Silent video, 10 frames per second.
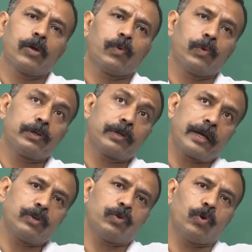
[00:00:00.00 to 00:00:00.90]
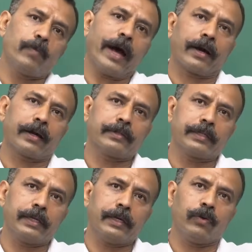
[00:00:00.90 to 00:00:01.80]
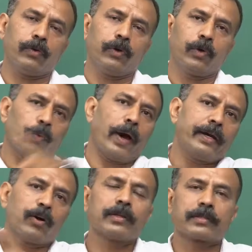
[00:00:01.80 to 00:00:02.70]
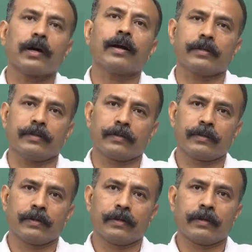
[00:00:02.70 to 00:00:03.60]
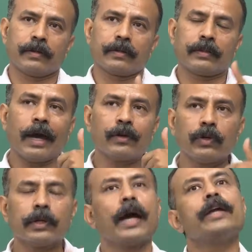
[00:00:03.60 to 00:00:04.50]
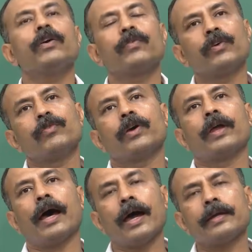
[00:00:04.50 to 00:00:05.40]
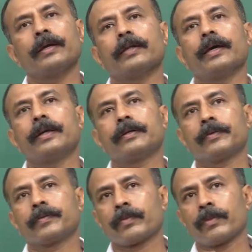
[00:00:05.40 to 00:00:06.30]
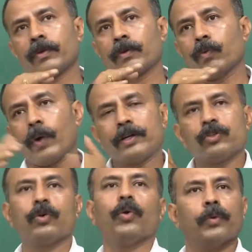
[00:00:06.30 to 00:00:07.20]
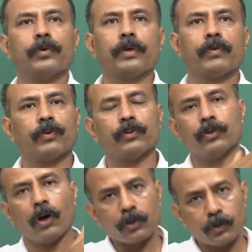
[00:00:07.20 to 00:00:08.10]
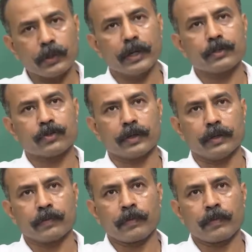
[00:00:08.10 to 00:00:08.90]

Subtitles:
we will try to go back and see, where it all started. That will kind of give you an idea that where to go. If you do not know the history,